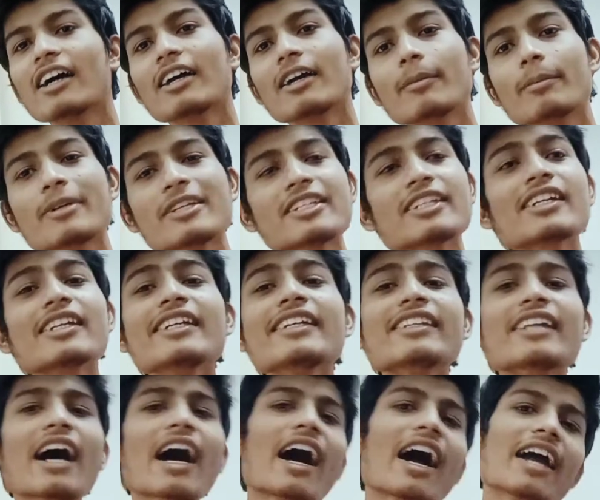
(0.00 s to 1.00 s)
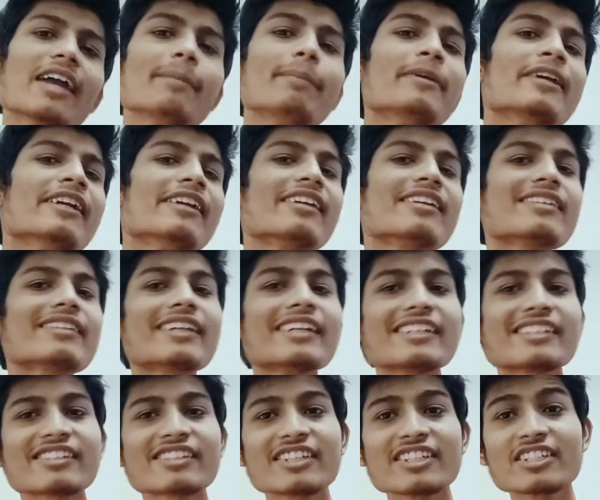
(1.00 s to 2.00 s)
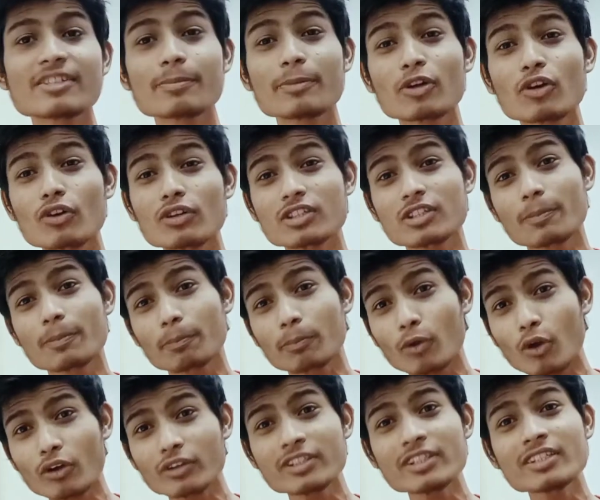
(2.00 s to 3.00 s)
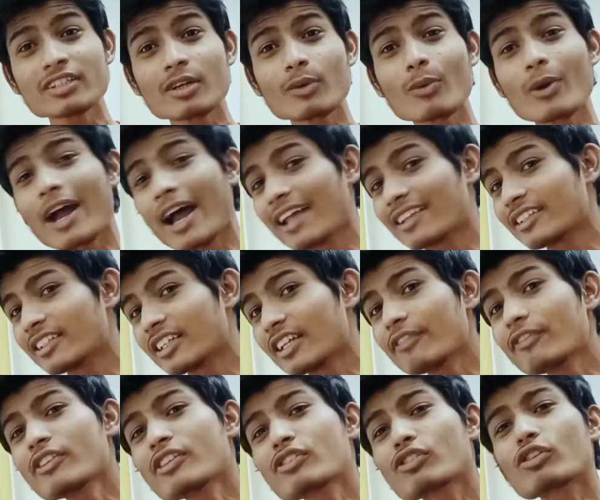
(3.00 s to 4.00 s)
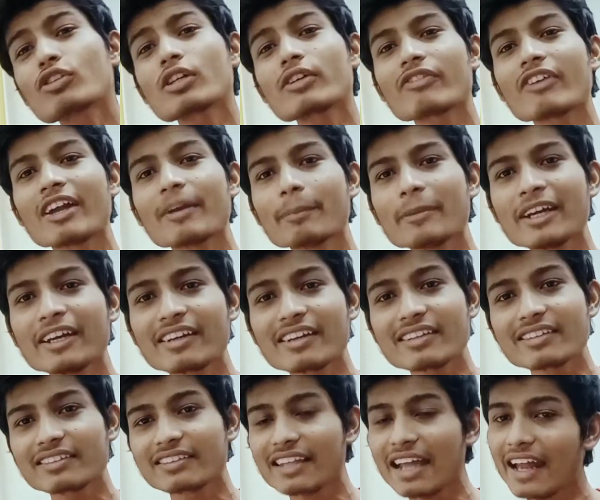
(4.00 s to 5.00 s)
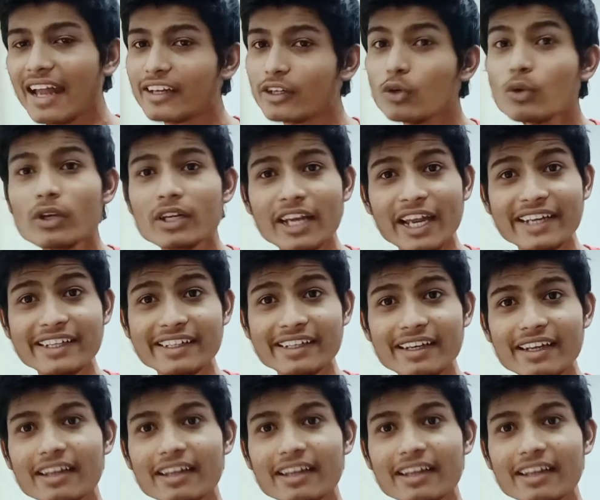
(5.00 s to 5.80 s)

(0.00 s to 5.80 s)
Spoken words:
Basically the IP address gets changed because the proxy server has a different sort of IP address than your client.